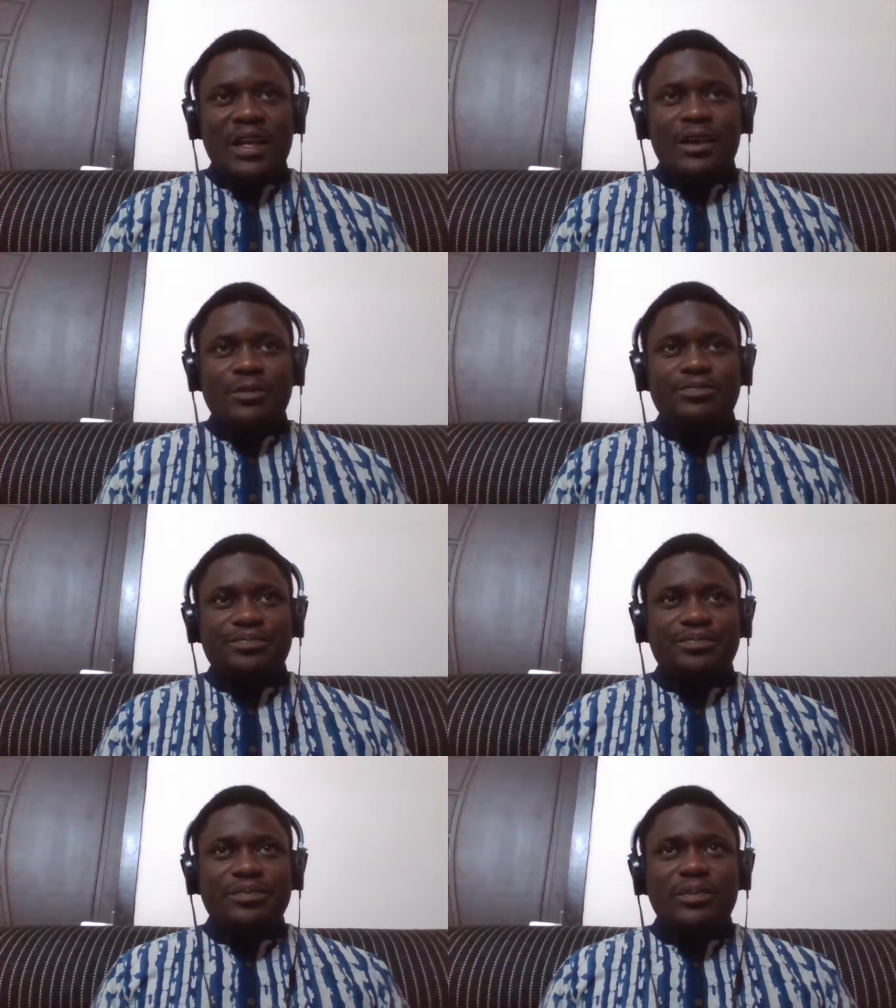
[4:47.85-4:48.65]

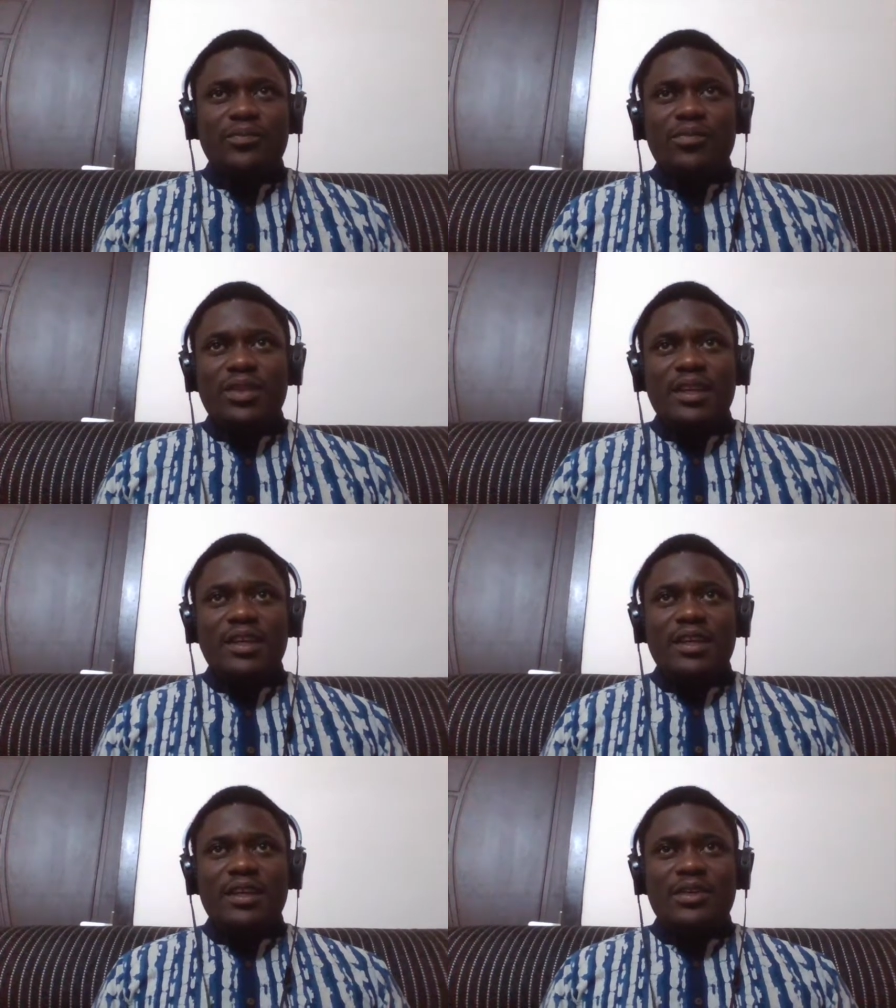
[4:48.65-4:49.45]
now
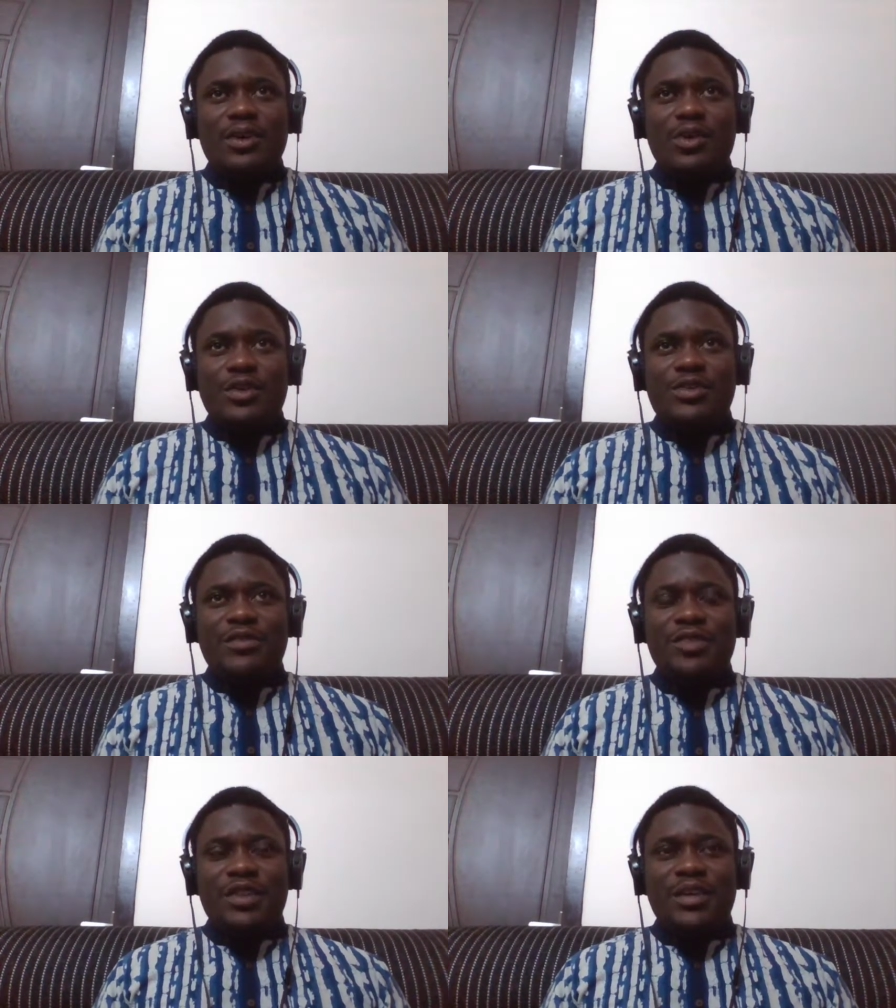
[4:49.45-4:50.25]
in the
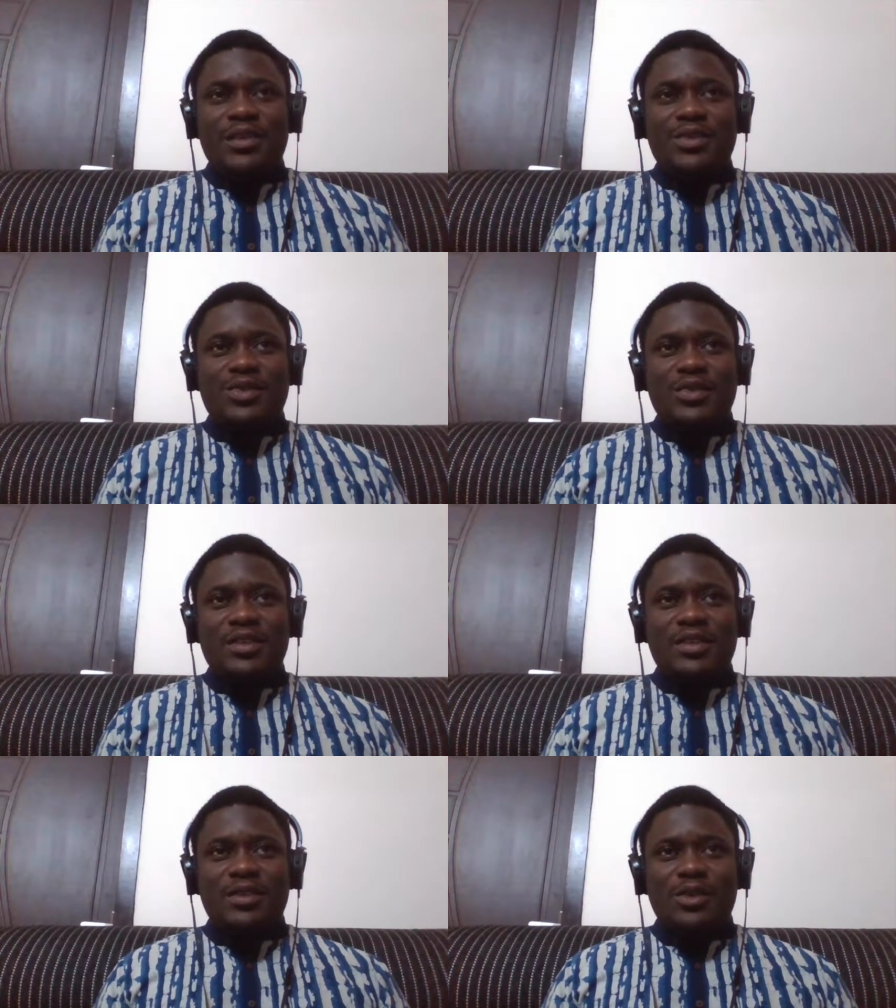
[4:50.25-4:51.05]
course of
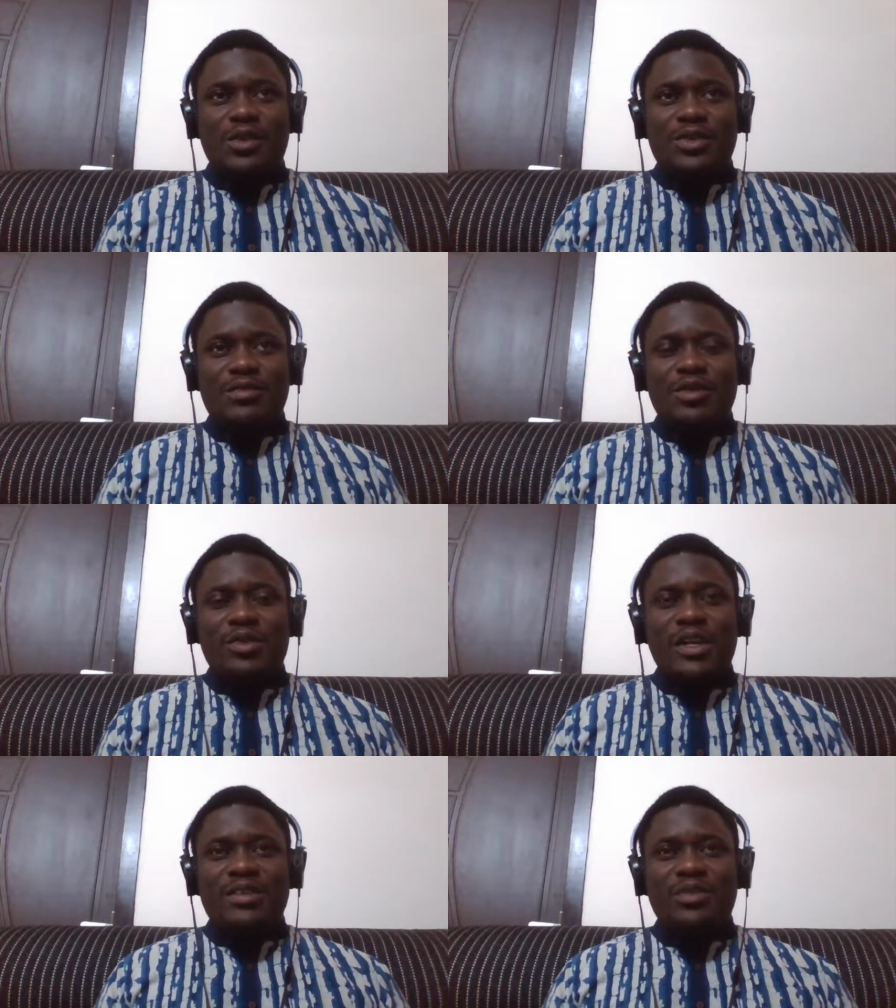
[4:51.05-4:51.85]
things in the course
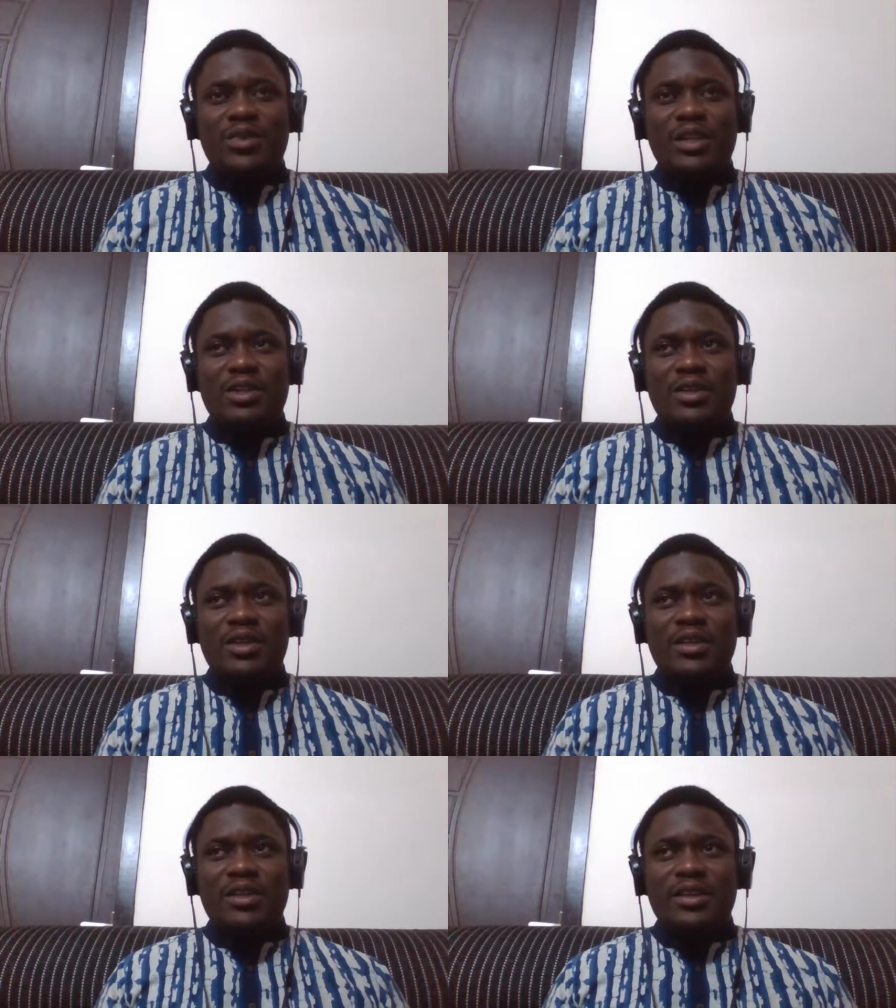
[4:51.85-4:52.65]
of the writing, we
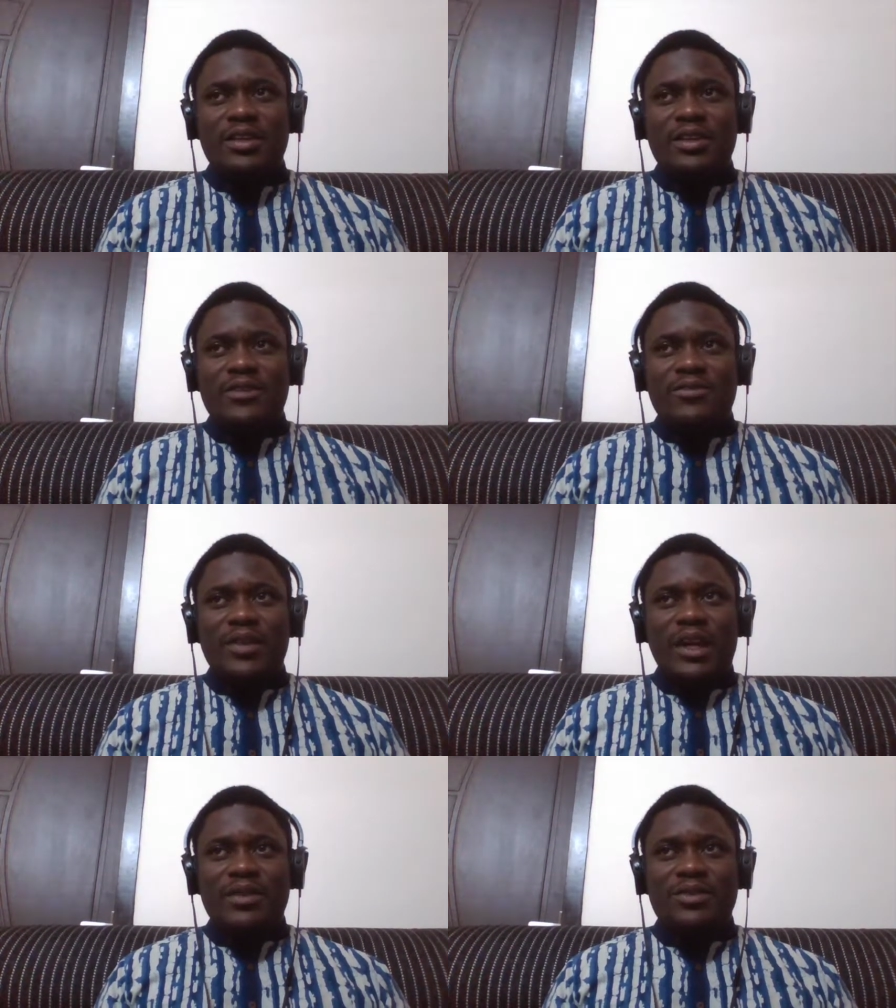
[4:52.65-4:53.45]
learn
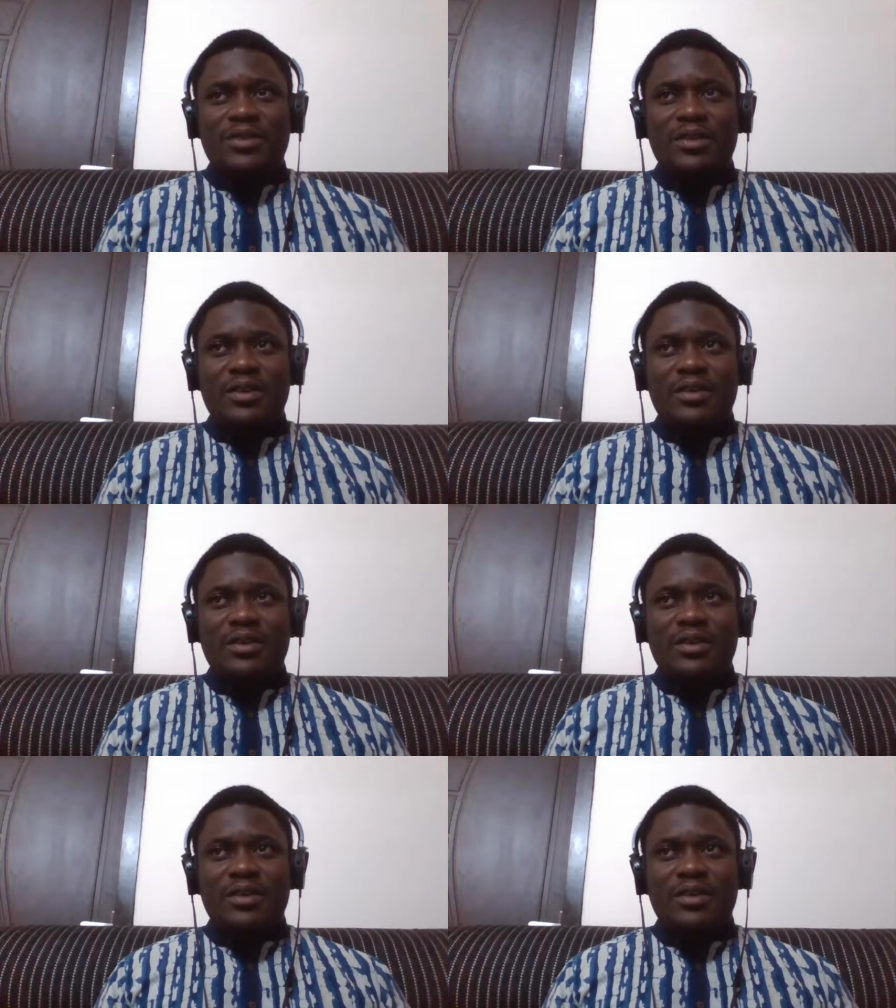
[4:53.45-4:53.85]
that